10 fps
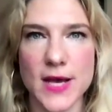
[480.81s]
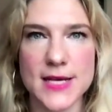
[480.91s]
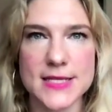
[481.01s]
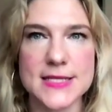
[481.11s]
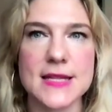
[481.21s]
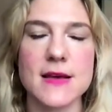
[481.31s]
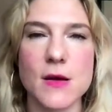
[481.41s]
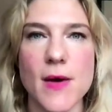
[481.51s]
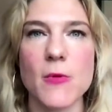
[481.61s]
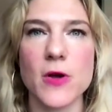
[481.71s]
ways to
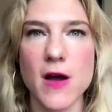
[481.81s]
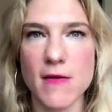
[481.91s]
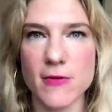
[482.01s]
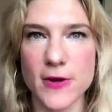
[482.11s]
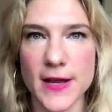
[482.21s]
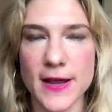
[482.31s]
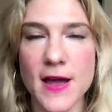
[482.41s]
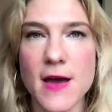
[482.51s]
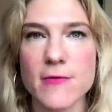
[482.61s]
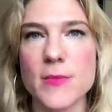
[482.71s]
think about
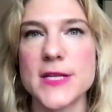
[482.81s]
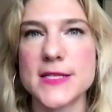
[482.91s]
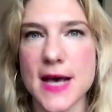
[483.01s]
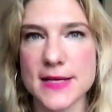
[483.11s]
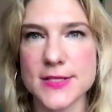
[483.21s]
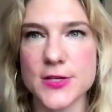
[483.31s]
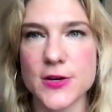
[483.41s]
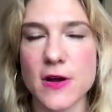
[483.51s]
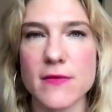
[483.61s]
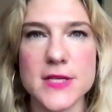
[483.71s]
recovery from a
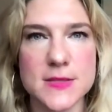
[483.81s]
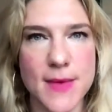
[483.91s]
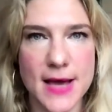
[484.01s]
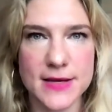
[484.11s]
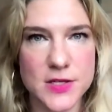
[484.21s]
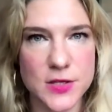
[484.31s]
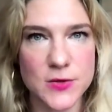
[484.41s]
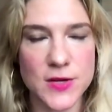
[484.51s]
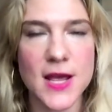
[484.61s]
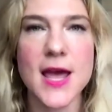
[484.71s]
disaster of this
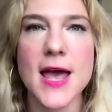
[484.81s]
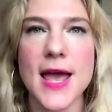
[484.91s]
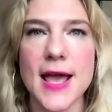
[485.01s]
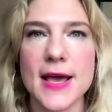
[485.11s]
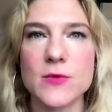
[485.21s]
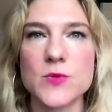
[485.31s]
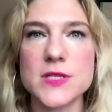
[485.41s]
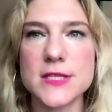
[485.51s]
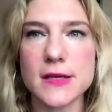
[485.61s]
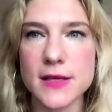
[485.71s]
magnitude. And
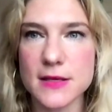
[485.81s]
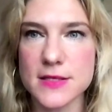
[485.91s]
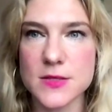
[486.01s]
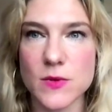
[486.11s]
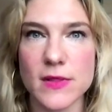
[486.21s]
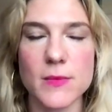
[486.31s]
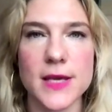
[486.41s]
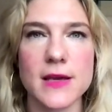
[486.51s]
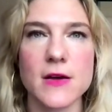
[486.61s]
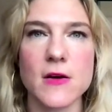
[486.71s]
resilience is one that
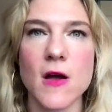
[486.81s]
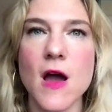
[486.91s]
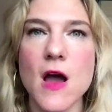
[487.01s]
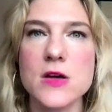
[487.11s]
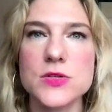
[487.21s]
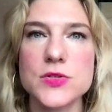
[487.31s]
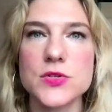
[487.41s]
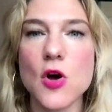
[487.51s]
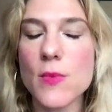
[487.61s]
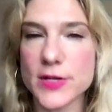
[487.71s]
we hear
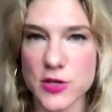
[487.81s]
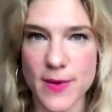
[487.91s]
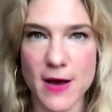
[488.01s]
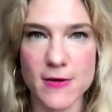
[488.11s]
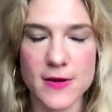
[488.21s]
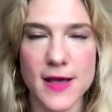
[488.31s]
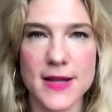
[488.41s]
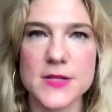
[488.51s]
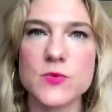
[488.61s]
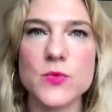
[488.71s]
so much about,
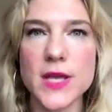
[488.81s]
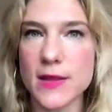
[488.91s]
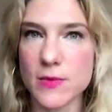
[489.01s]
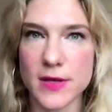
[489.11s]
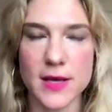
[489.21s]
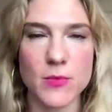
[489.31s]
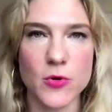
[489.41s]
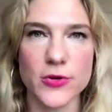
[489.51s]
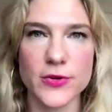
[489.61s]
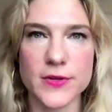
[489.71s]
and it's really, really
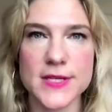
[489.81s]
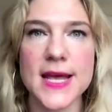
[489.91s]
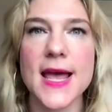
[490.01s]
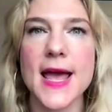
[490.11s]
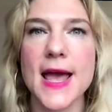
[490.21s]
important.